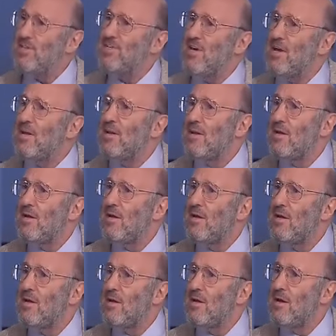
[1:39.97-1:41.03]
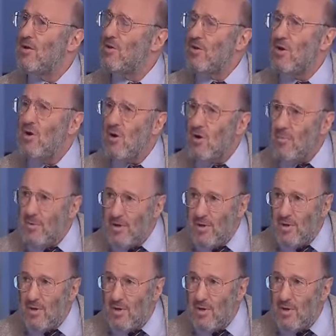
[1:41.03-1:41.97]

me 10. You going to hire me?